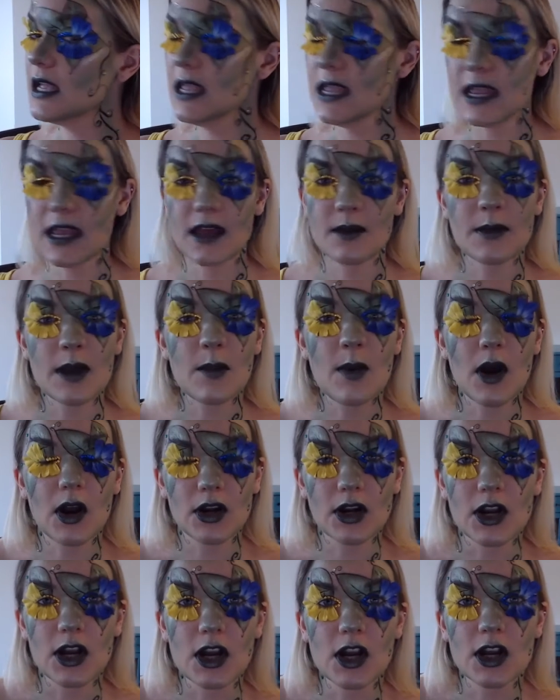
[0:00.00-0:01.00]
and my
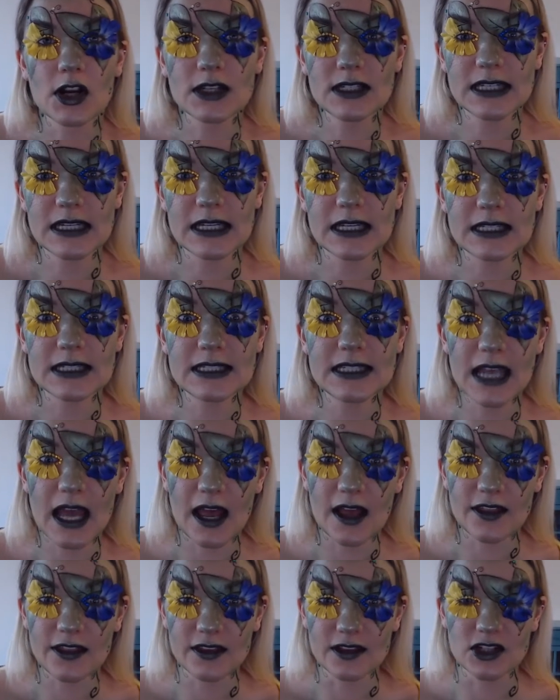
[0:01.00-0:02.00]
partner did
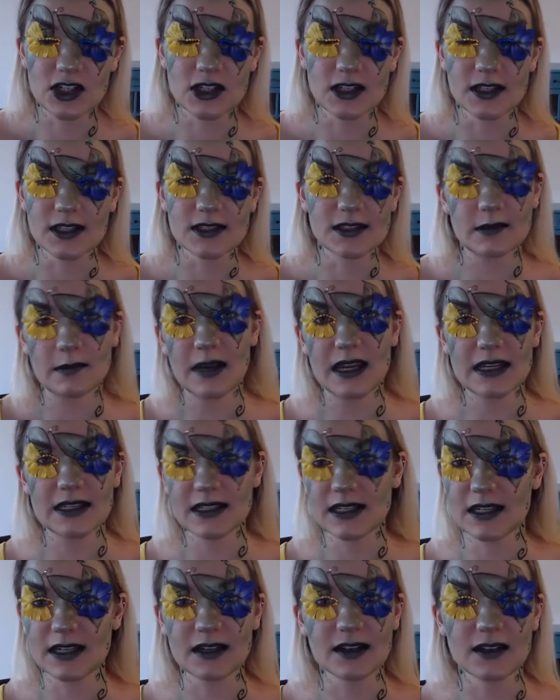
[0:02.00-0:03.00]
death, and she did this
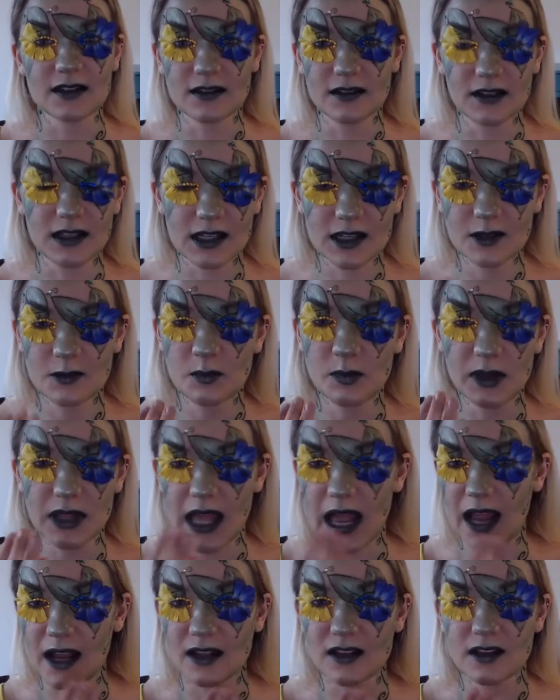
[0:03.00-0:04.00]
amazing
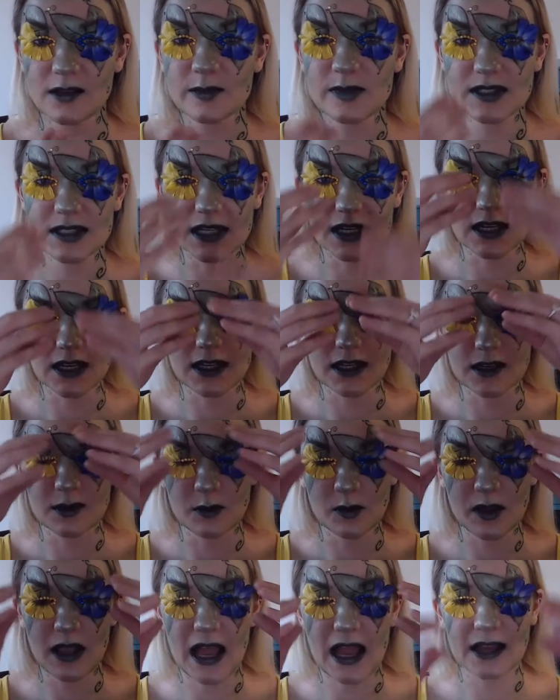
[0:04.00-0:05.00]
black lipstick
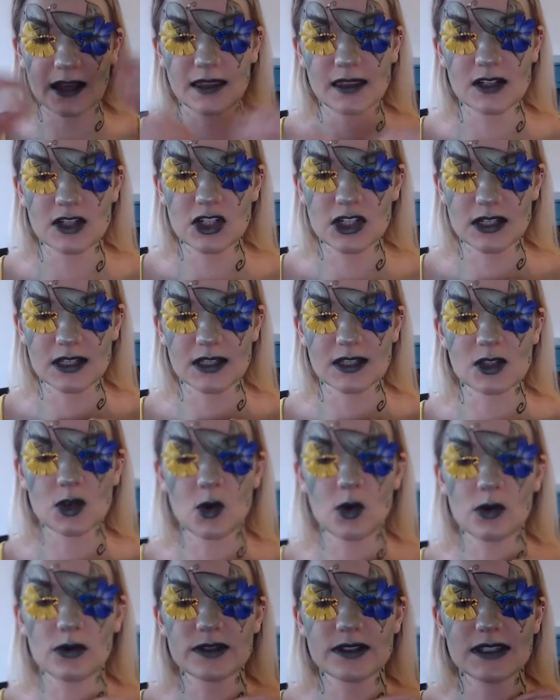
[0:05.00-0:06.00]
and black and she did this
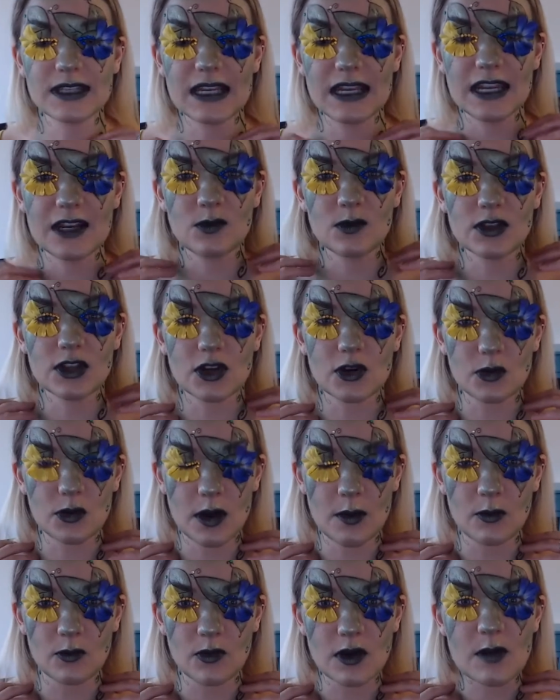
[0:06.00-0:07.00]
whole scene with the
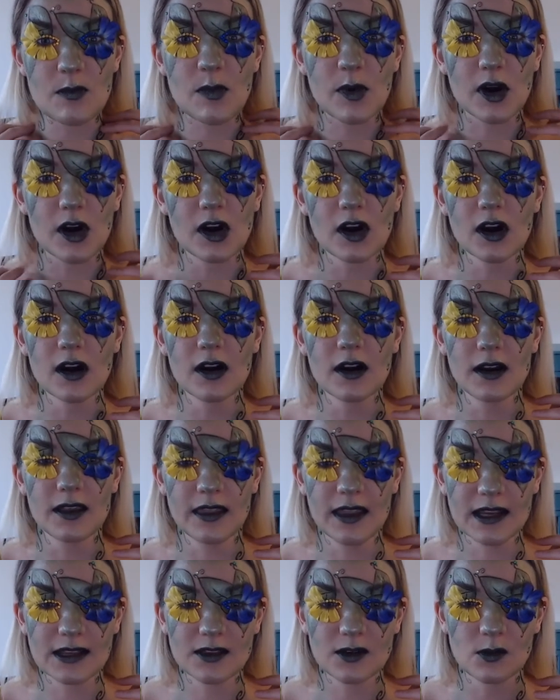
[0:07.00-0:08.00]
grim reaper and
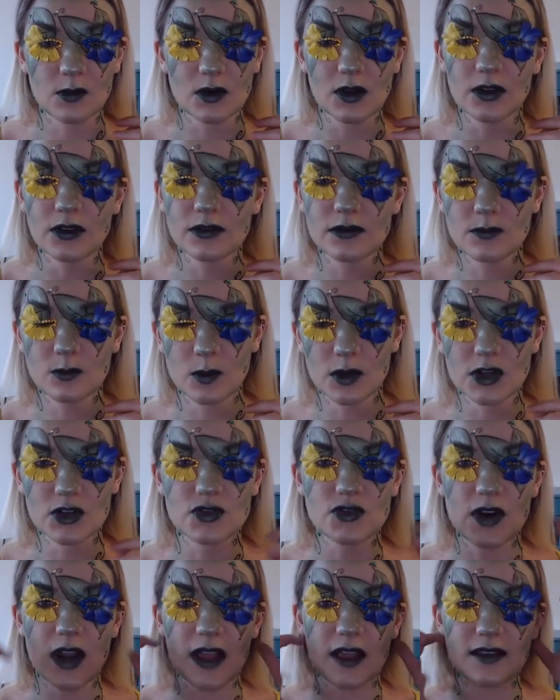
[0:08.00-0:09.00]
like the word, word
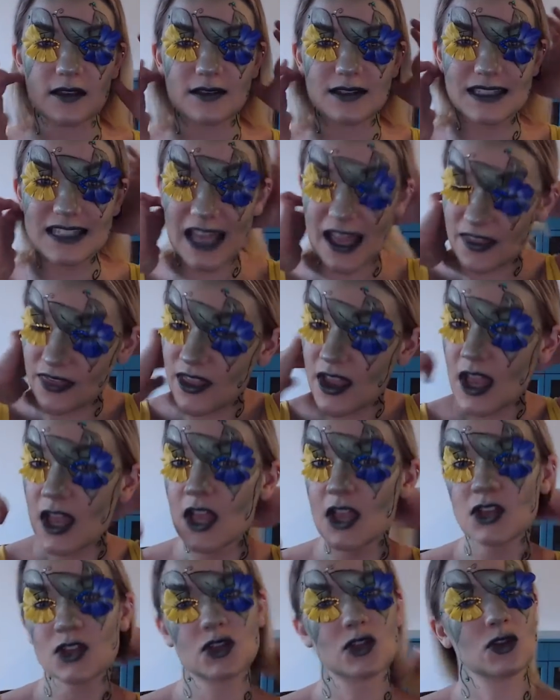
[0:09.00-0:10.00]
death
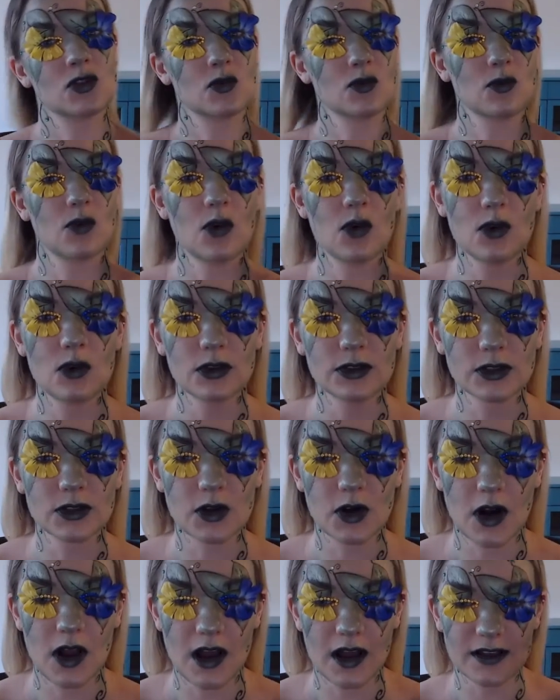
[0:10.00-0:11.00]
scrolled
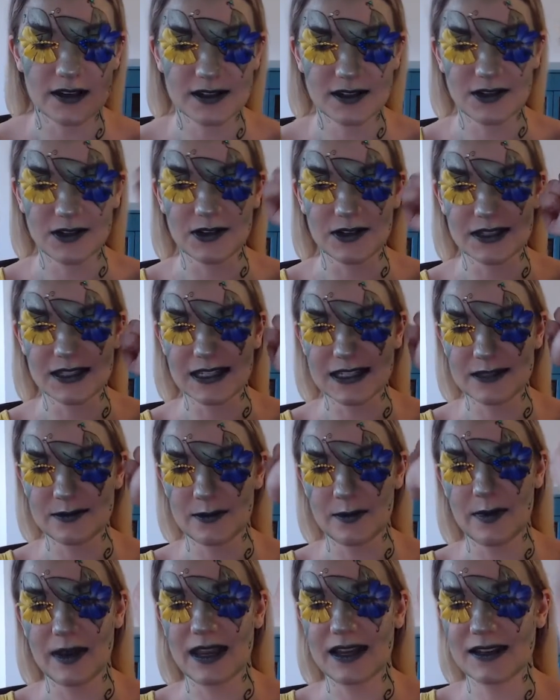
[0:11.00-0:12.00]
across so you can see some
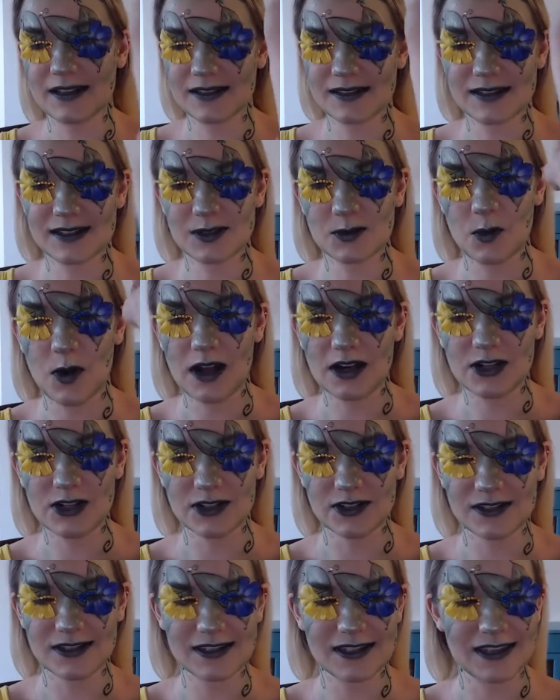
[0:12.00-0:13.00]
of my
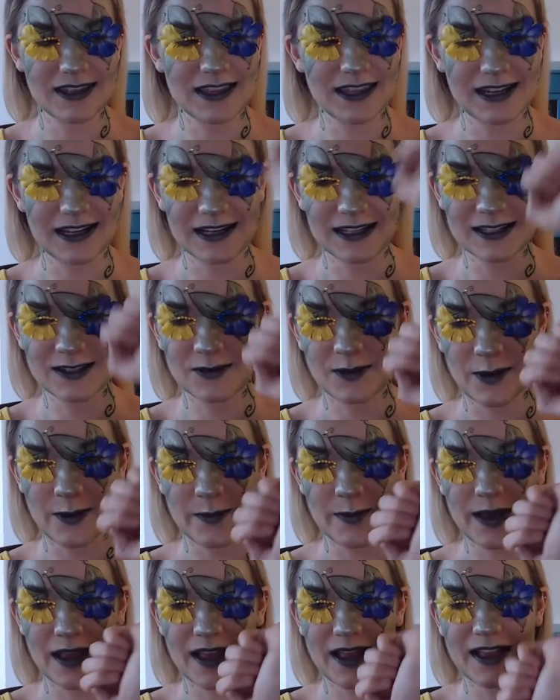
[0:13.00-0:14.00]
swatches and things
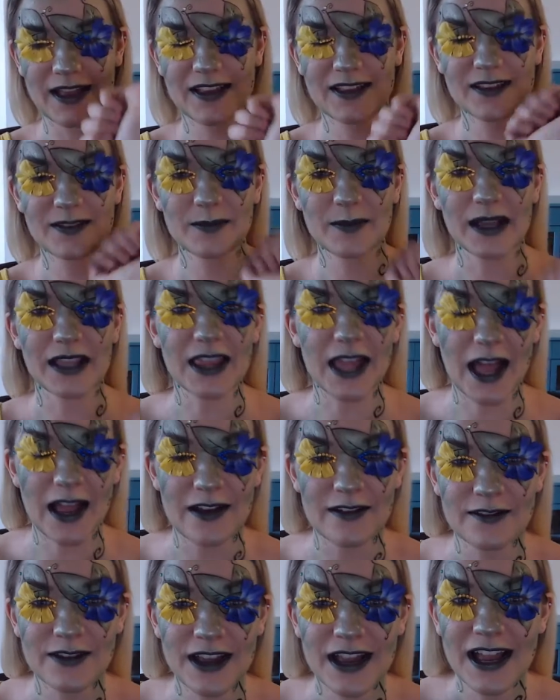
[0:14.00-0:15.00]
from uh, my live